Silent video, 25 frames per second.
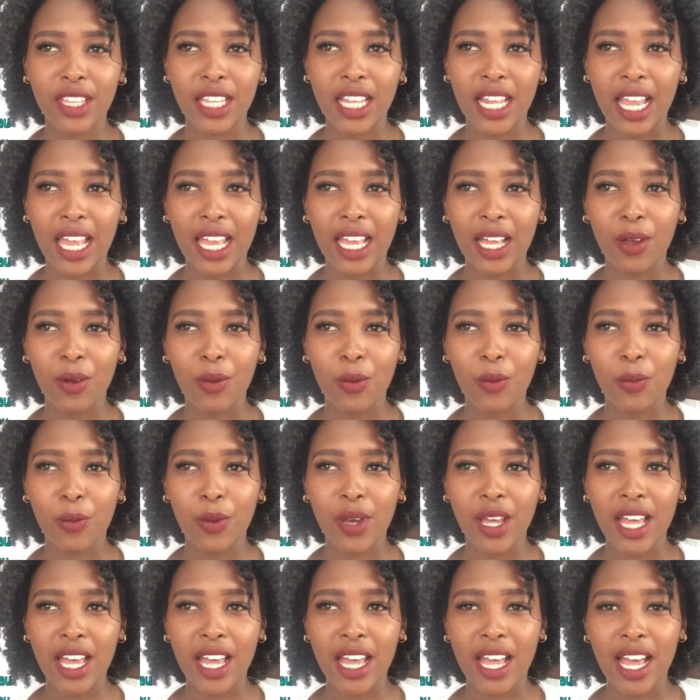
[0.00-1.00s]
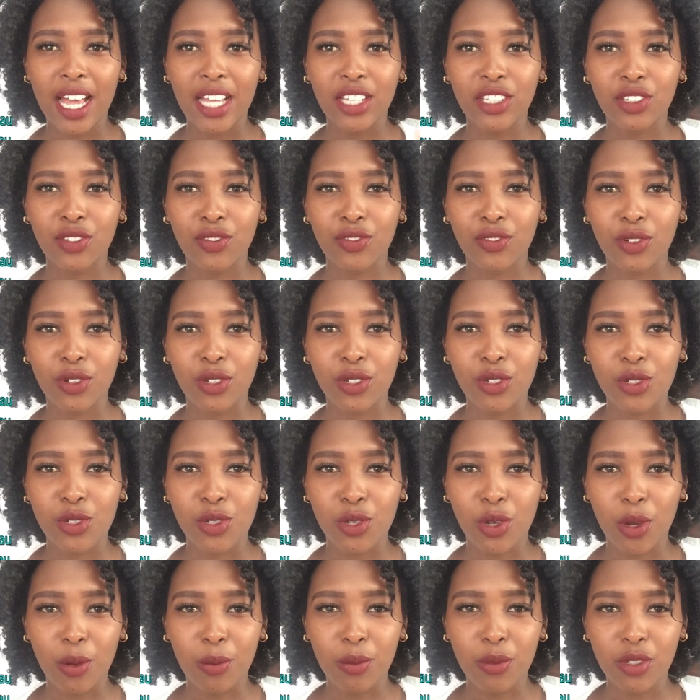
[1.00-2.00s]
like wear a chiffon
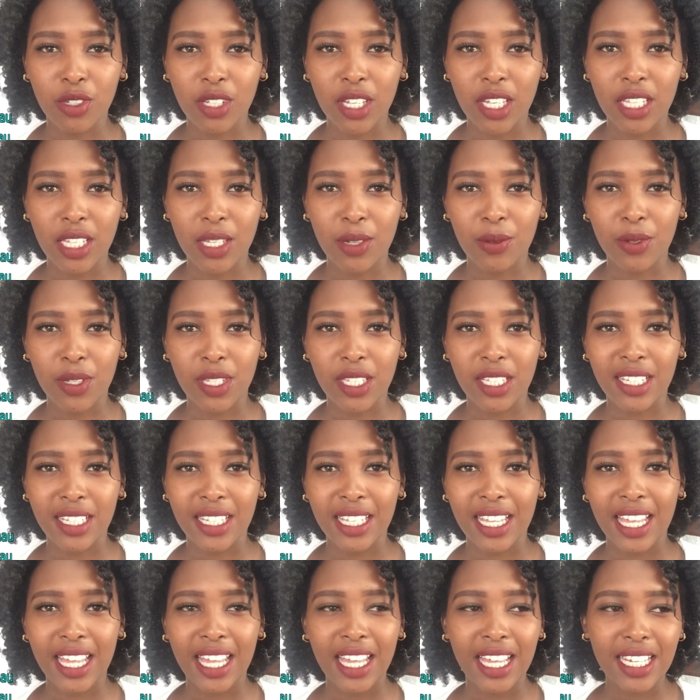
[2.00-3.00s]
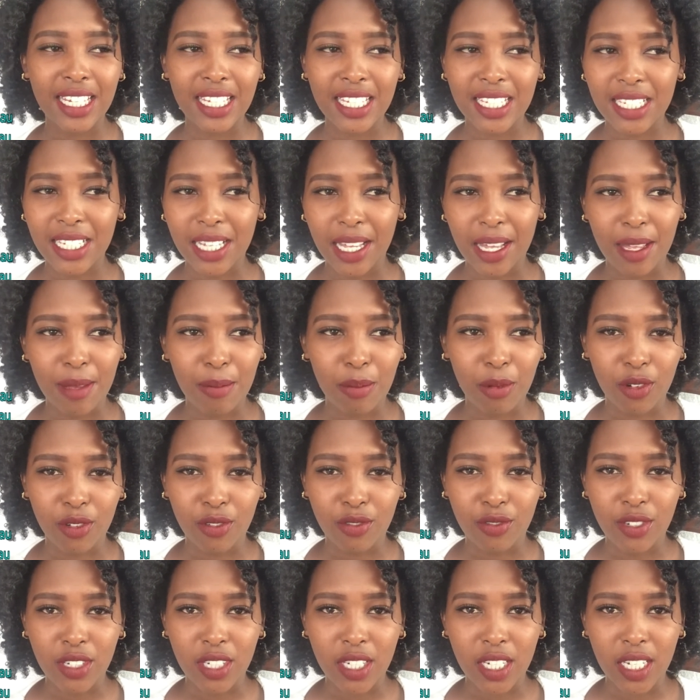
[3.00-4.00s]
top together with any type
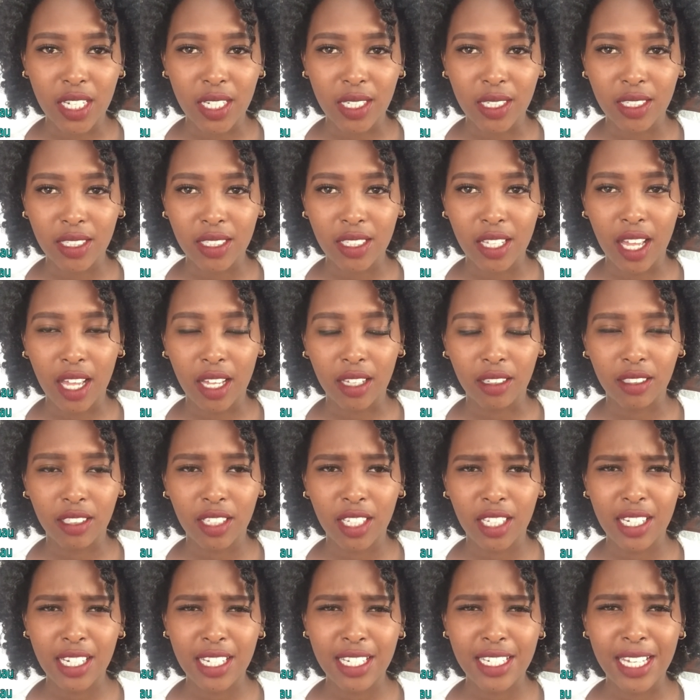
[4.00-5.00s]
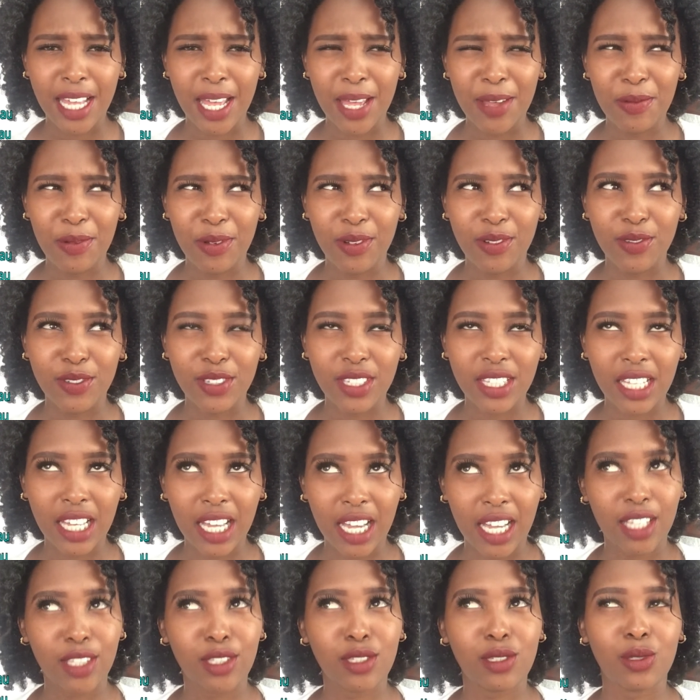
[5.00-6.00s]
of dress, any type of
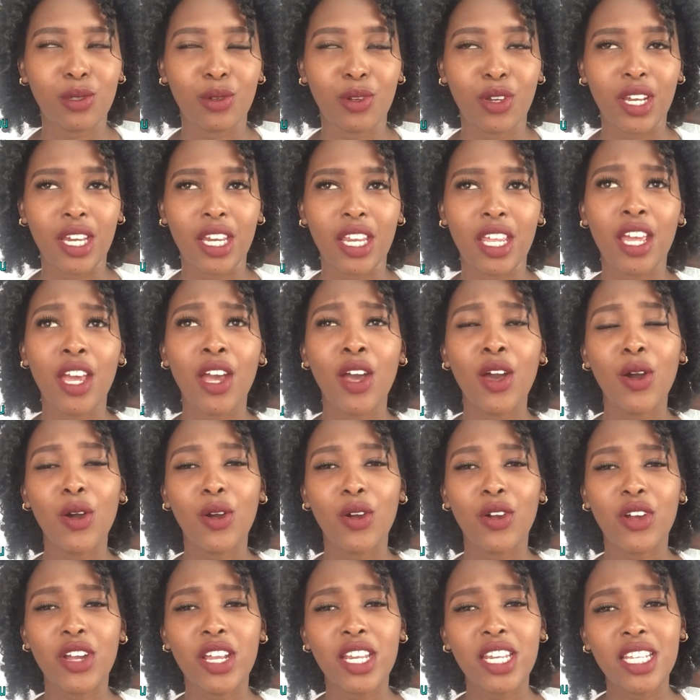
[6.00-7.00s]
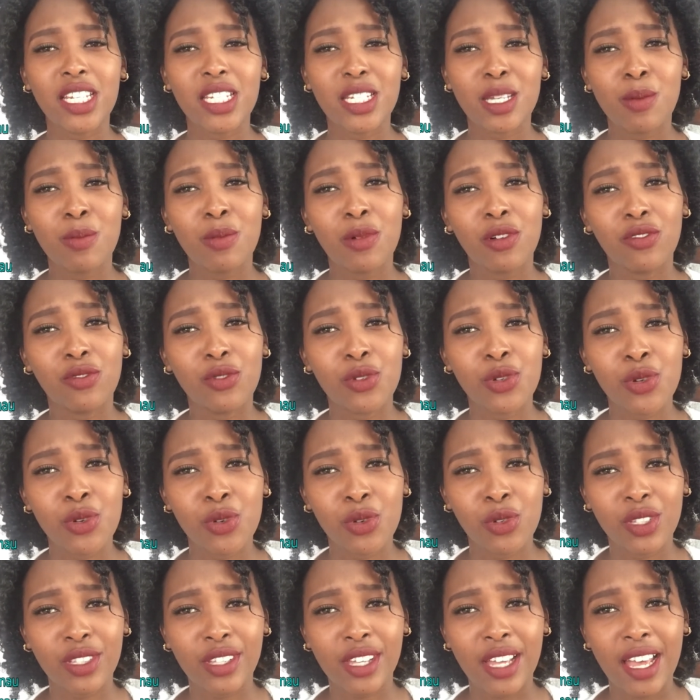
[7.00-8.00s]
skirt or any type of
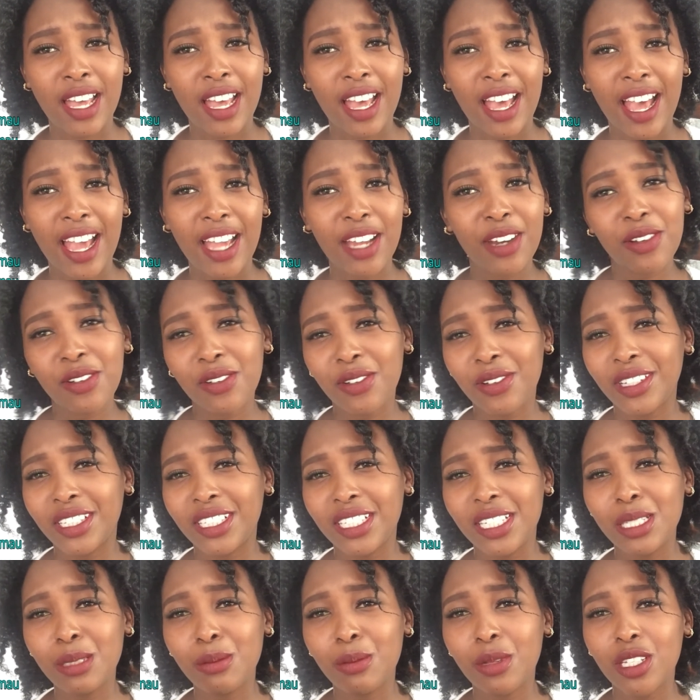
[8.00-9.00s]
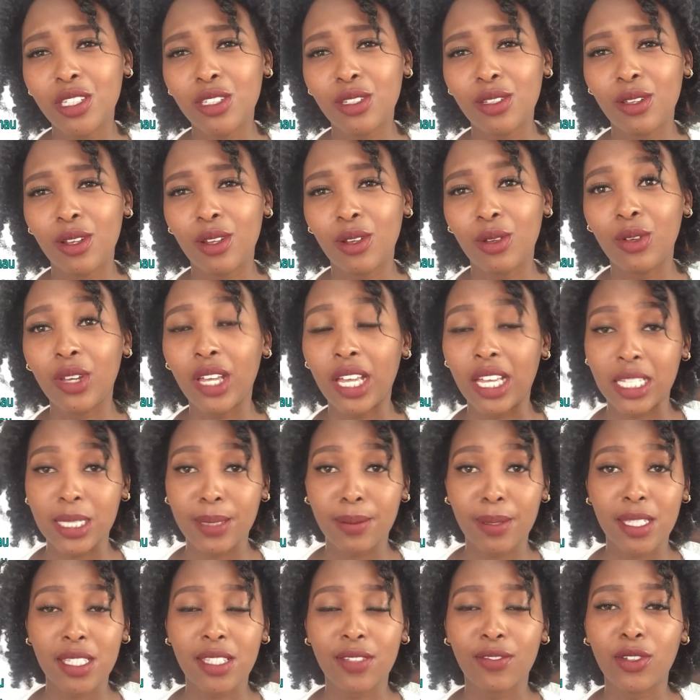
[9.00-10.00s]
trouser, I don't know, it just makes you look
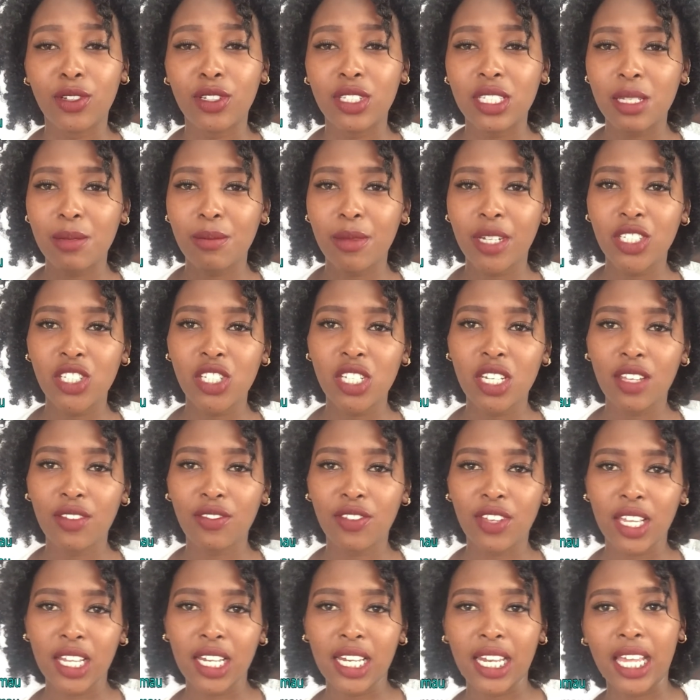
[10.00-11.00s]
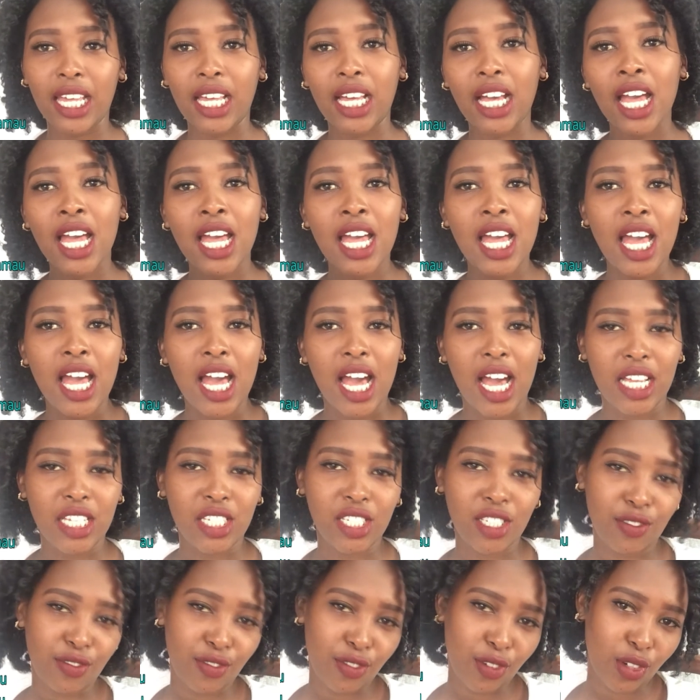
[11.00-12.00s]
expensive. Because imagine if you had like a
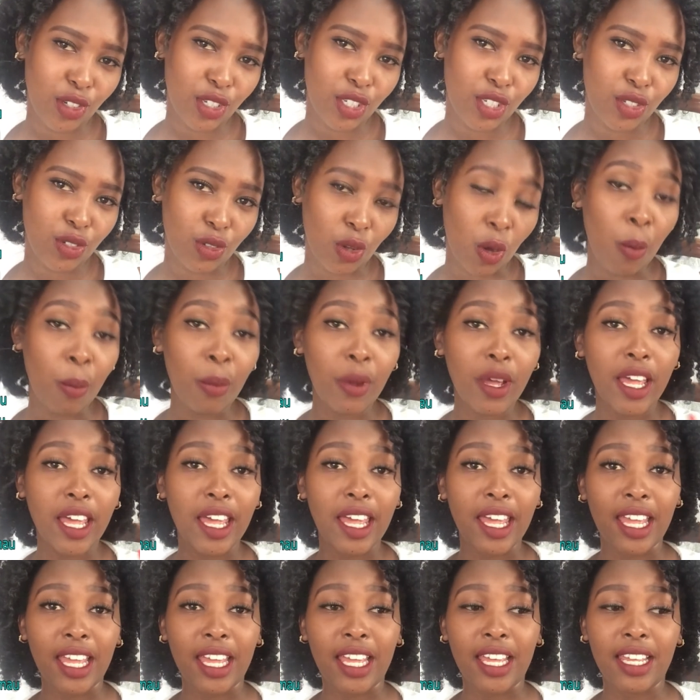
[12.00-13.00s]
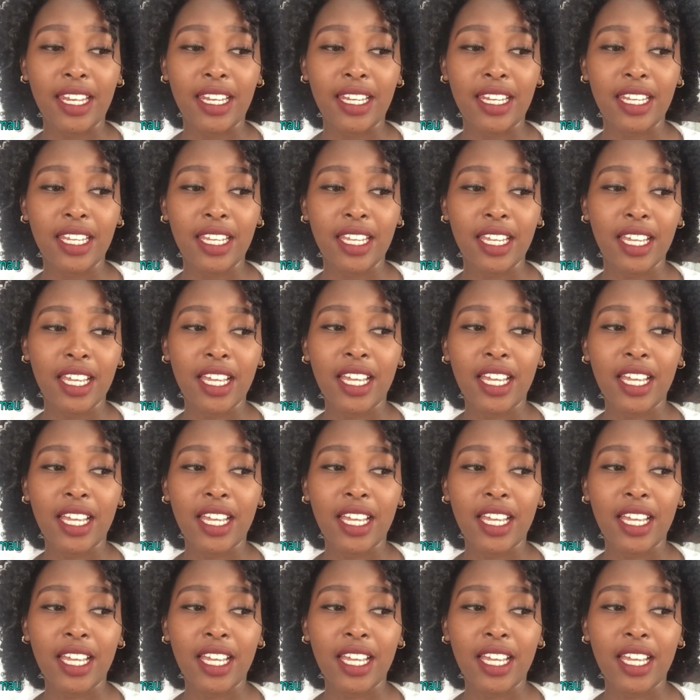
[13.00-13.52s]
chiffon top and